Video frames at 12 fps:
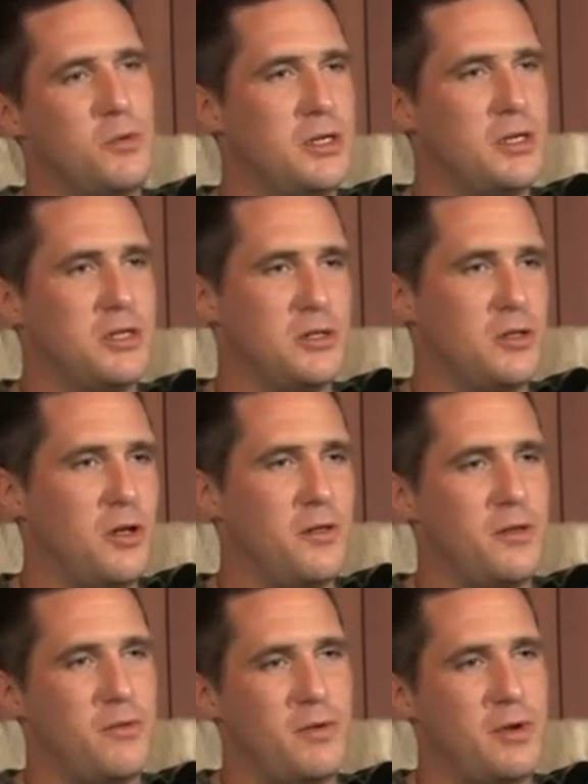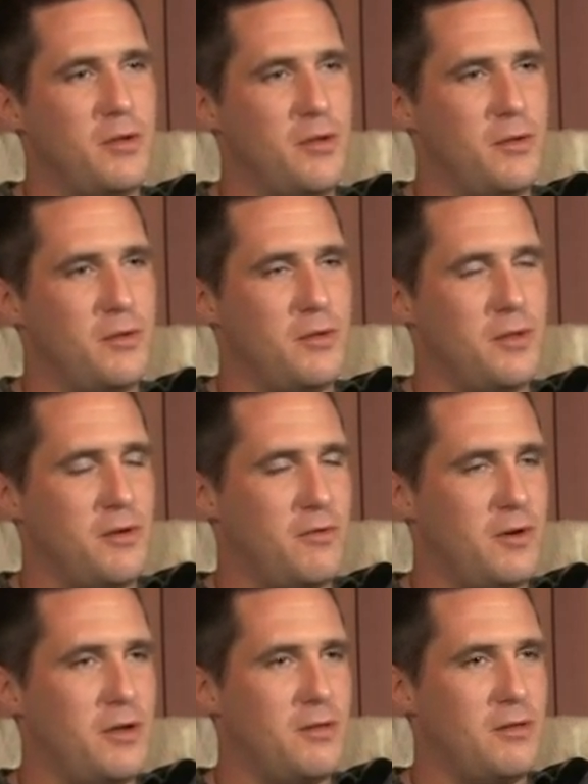which is not the real the
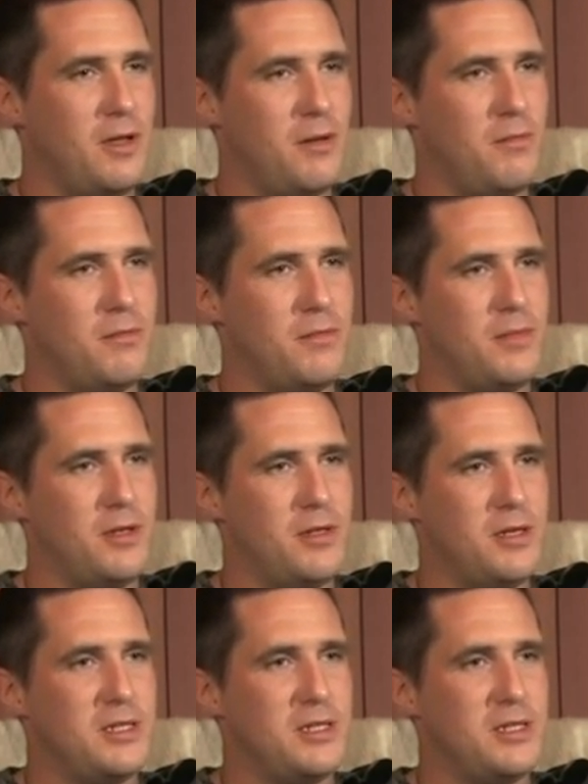real um, the